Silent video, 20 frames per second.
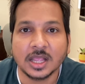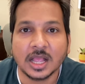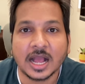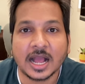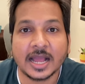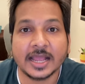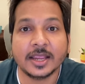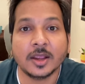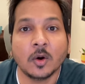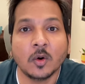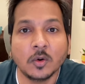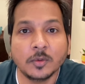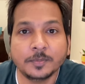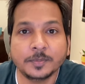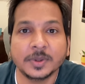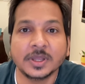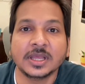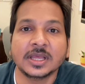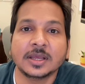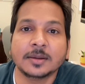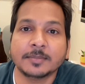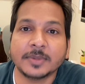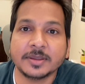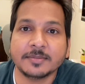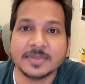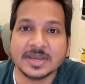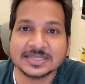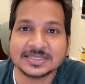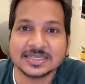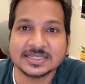I hope my
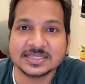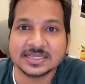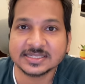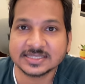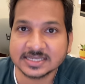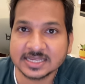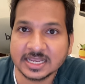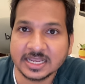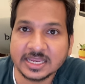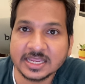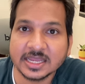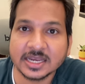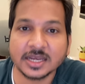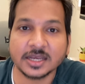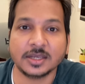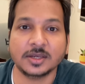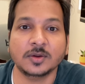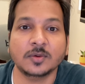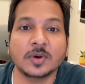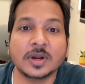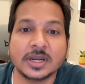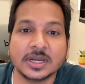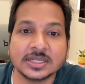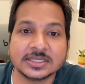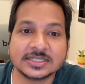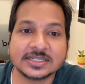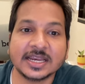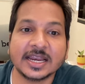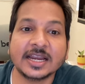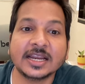message is clear and you
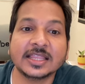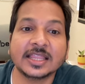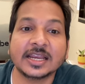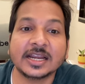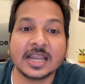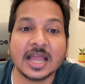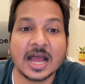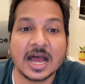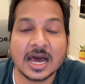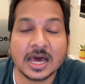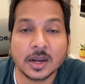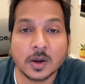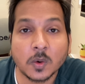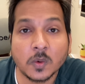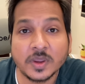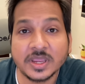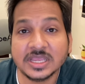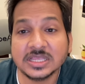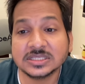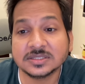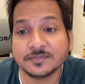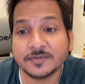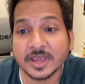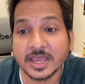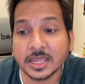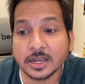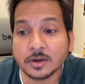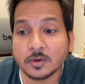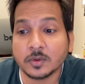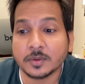understand that ROE is
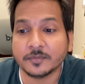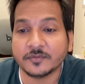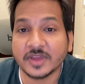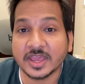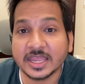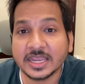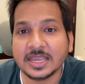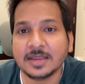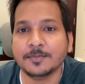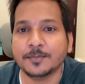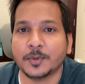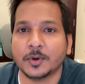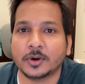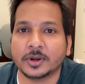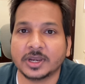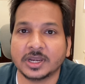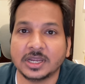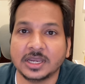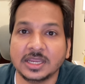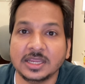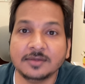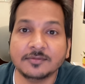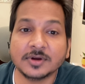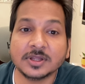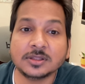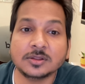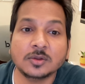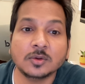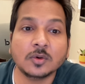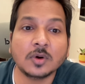very important.
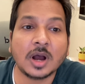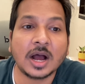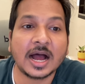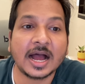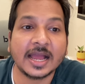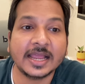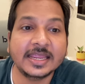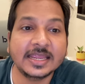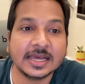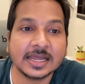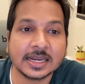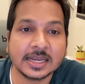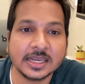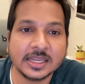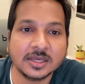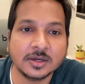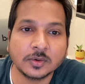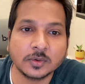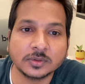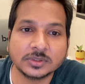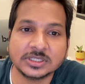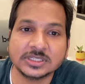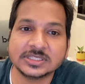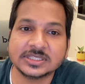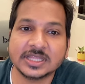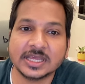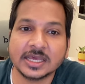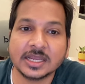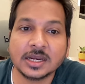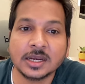Even though high earning growth is
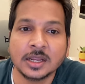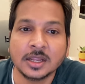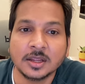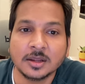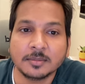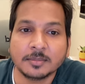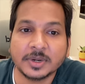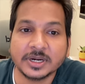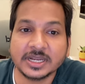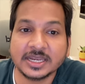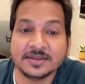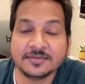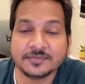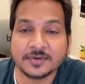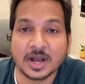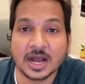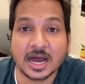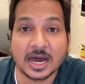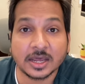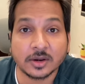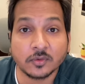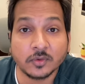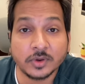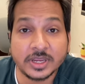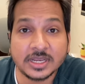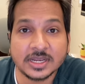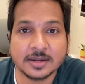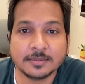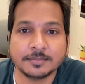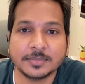there, but if
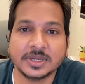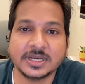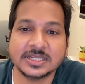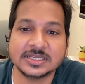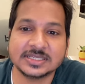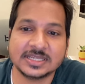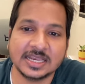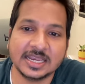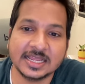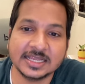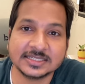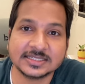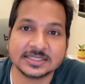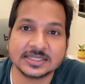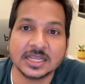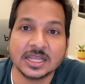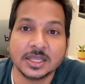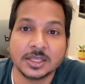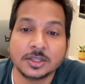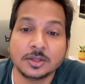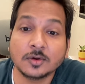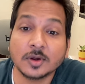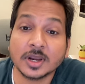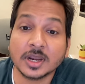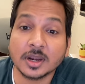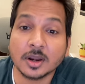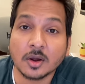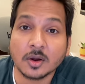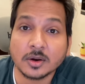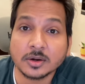ROE number is less, you are
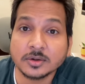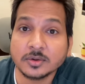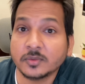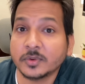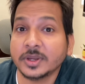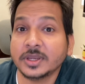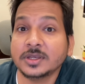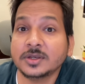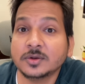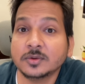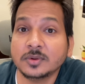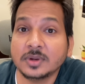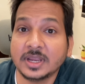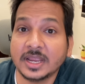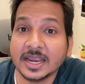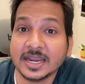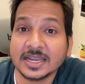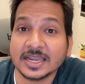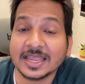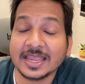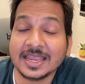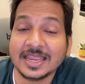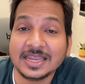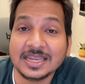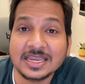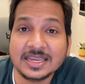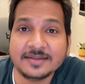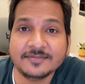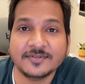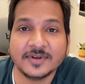not going to get
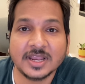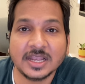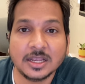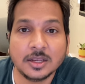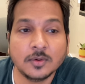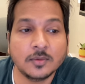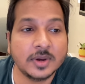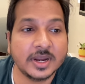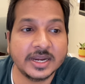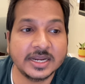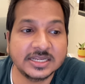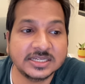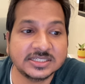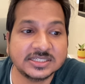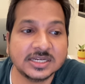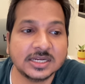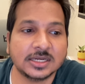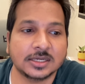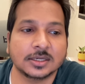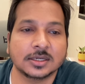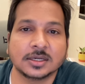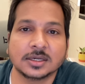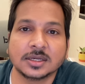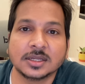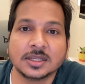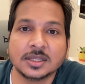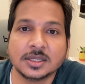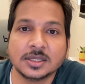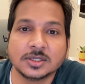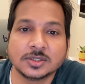any value addition.
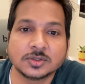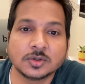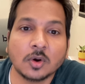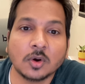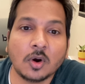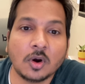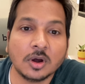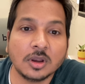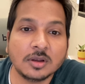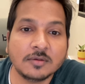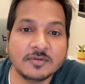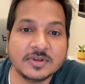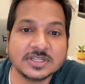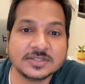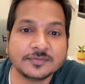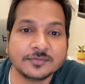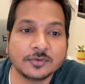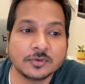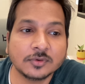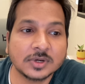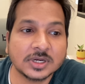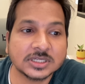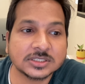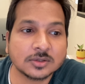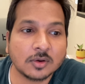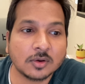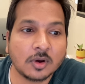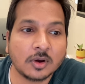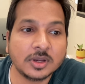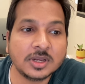So always focus
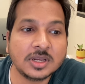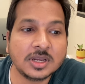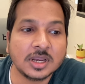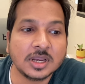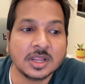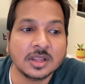on